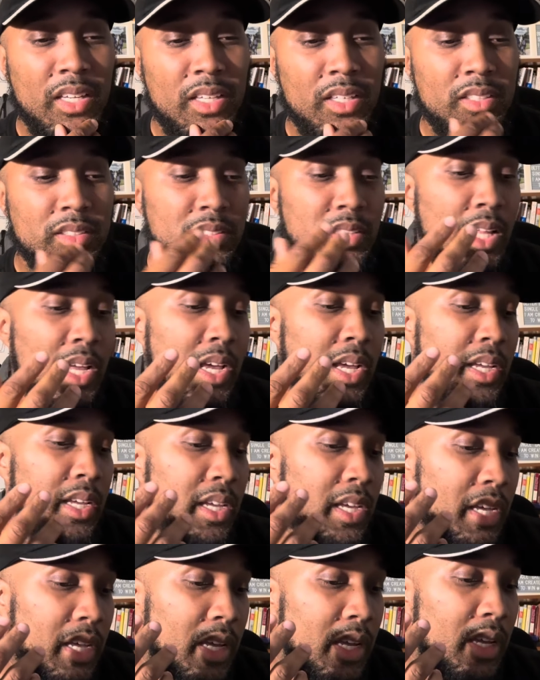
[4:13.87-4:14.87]
It's like
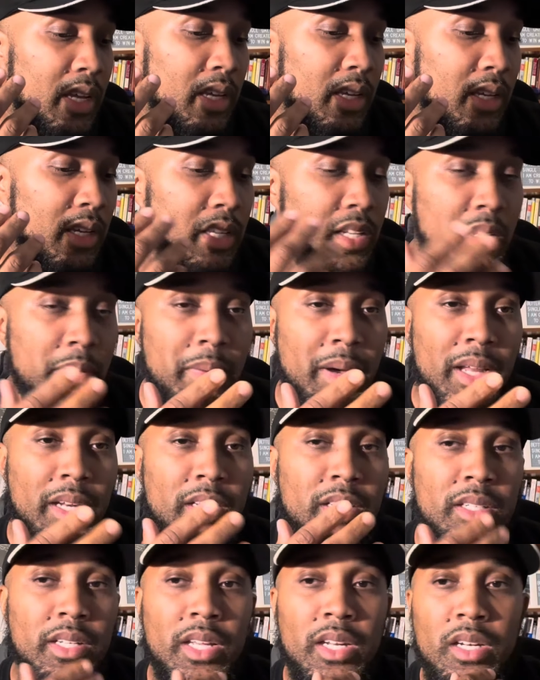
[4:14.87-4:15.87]
anybody
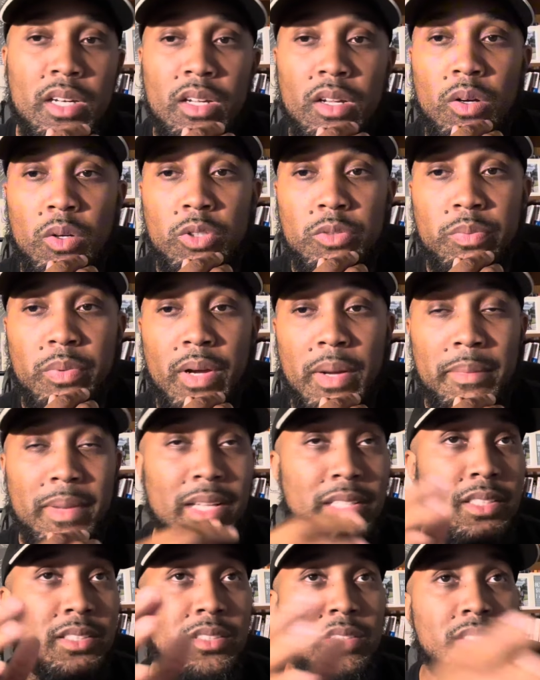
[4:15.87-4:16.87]
connected to Coach Prime,
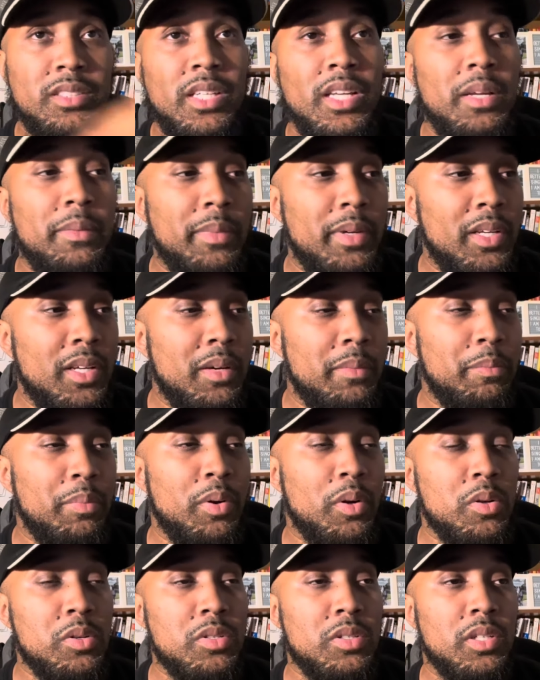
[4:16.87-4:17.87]
not just his team, but him
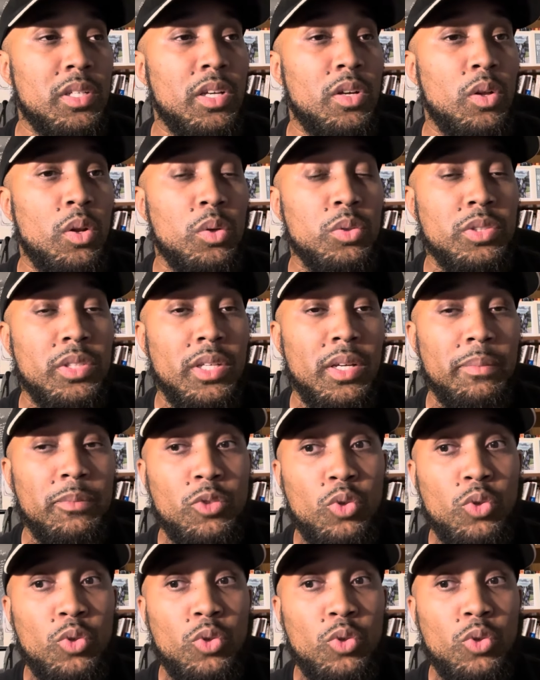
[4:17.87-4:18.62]
personally, Coach him.